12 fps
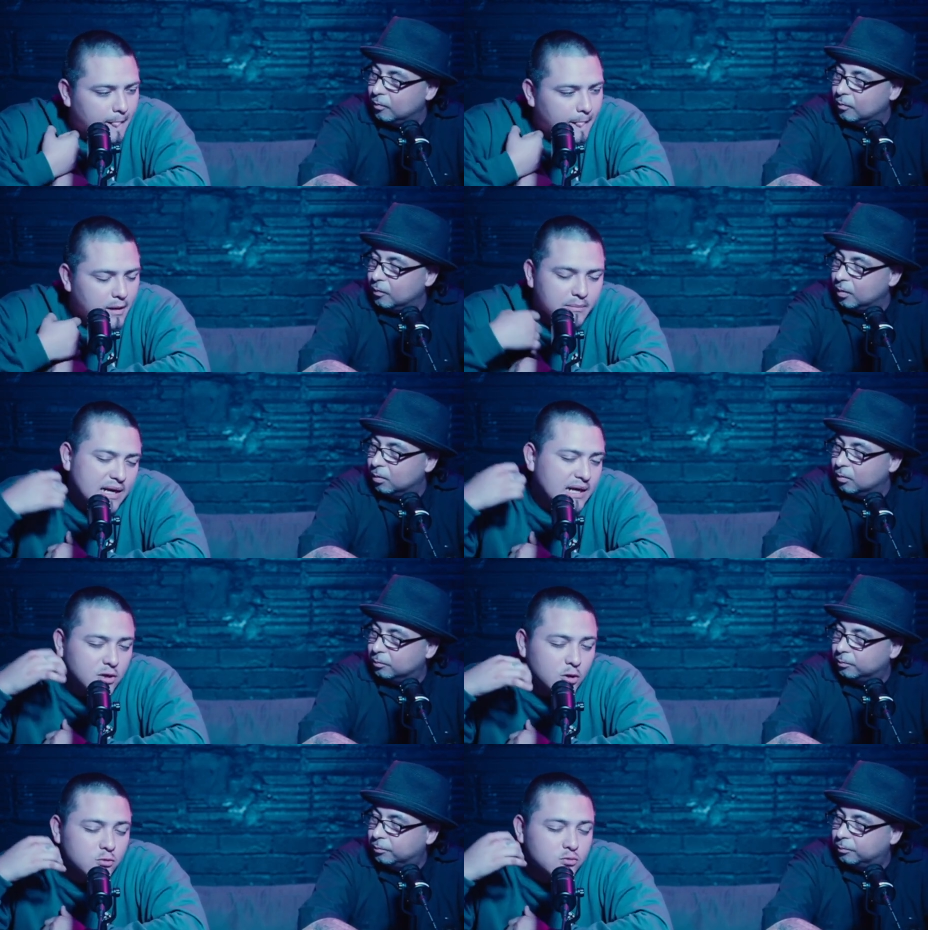Speaker 1: But I
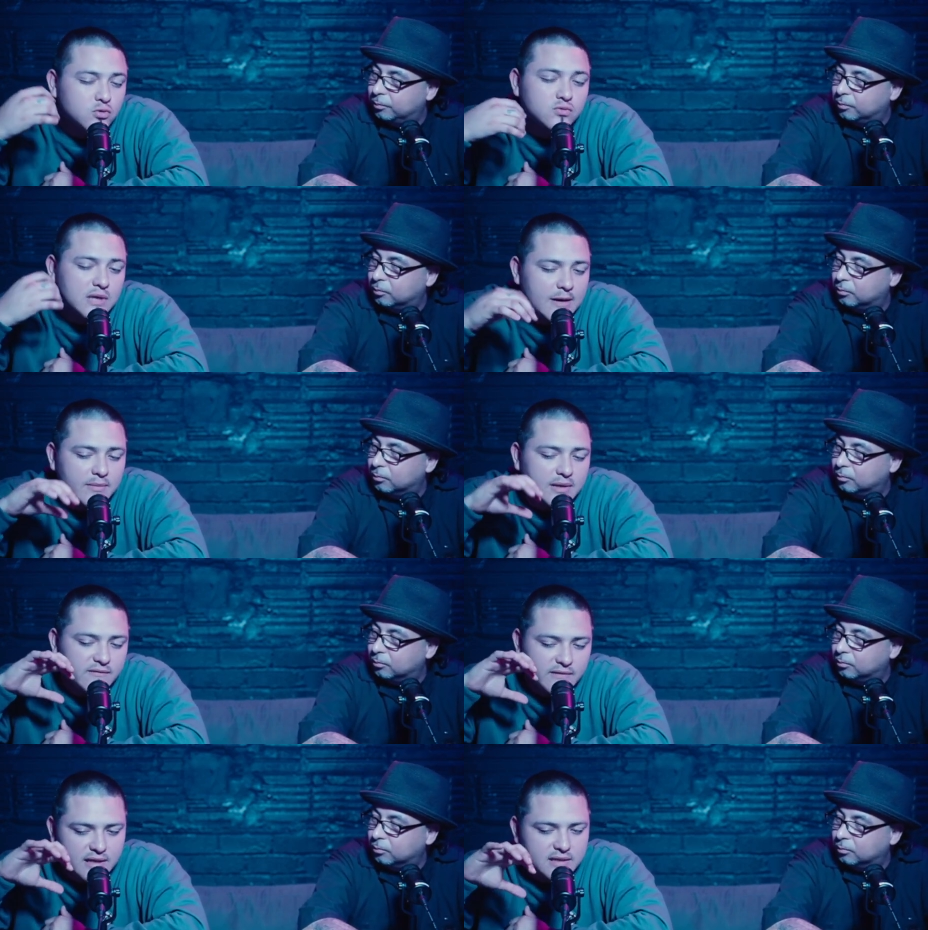don't do not believe
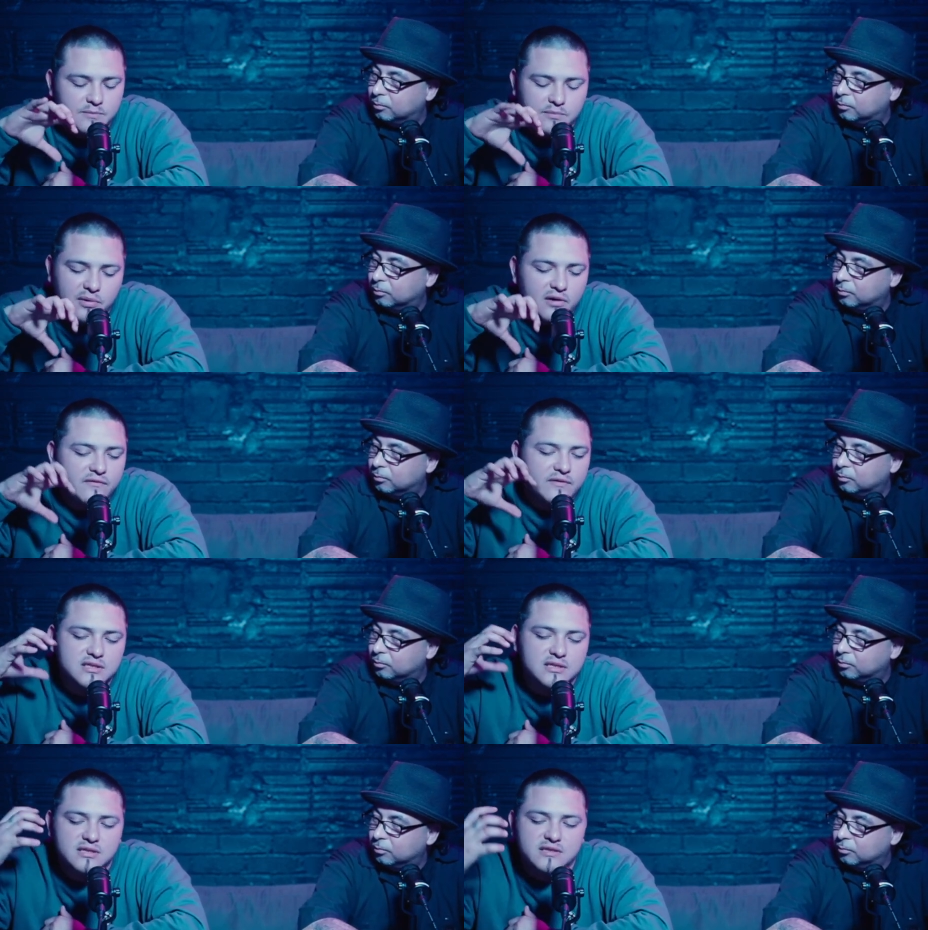it. It's a perfect
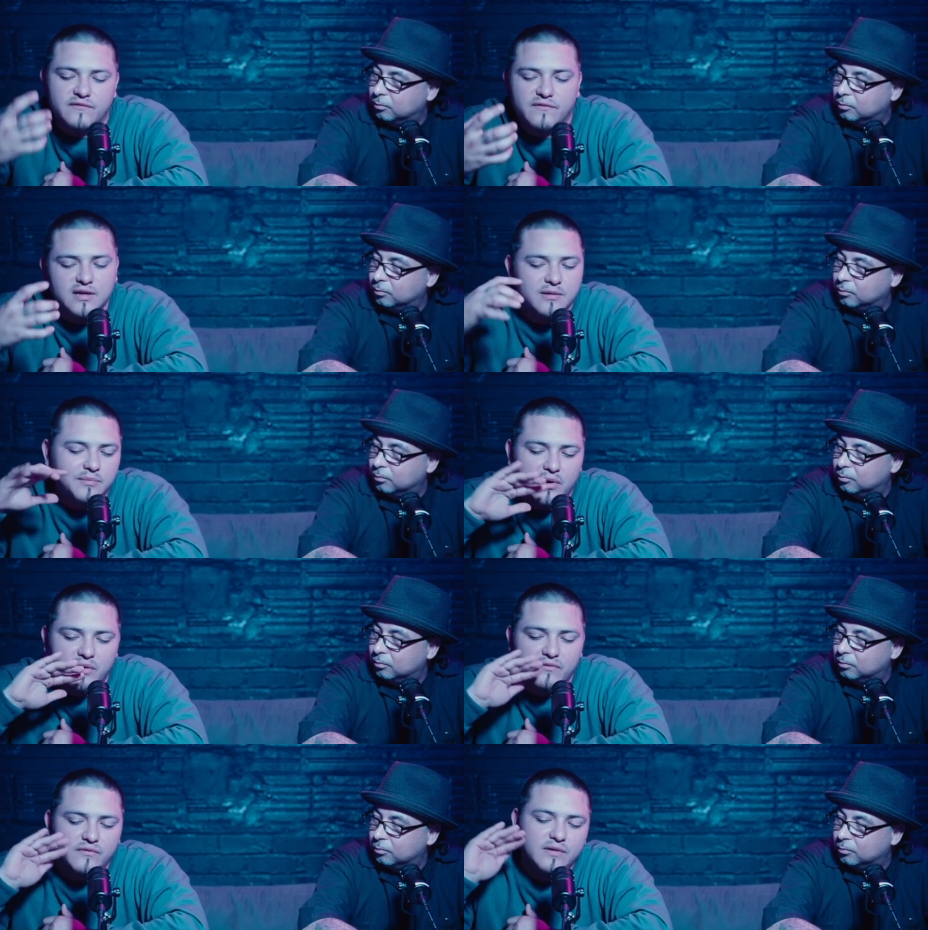sphere,
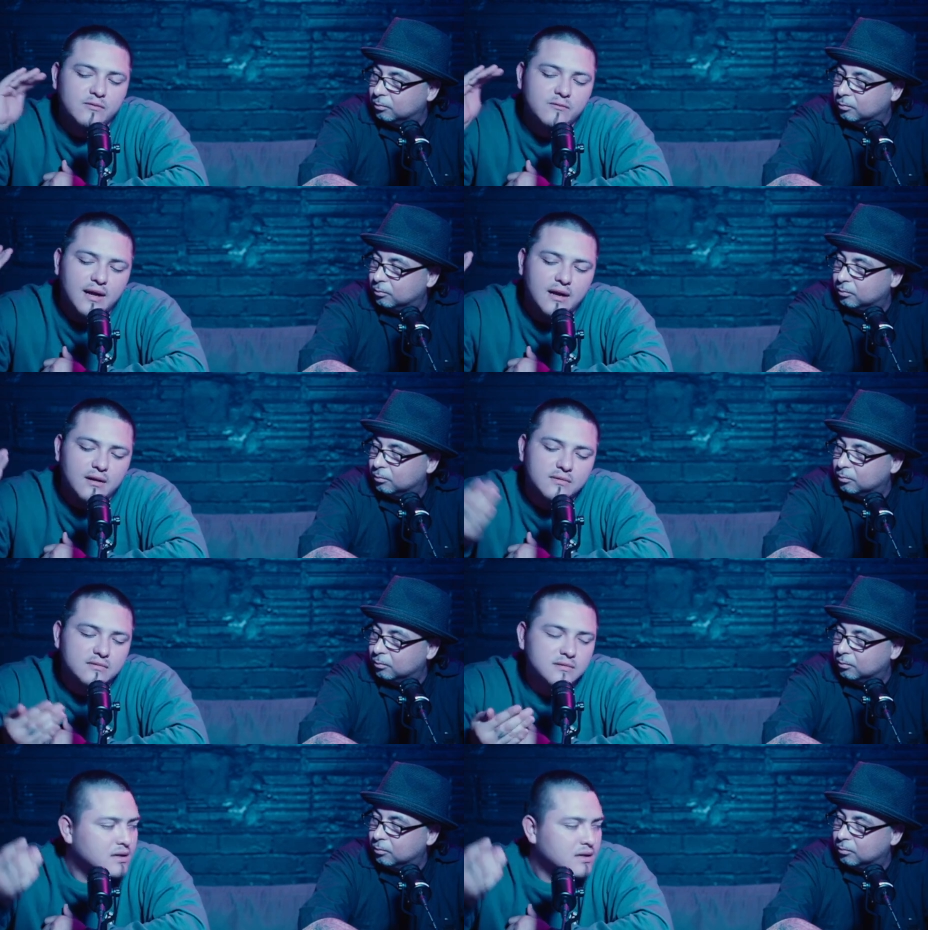perfect round,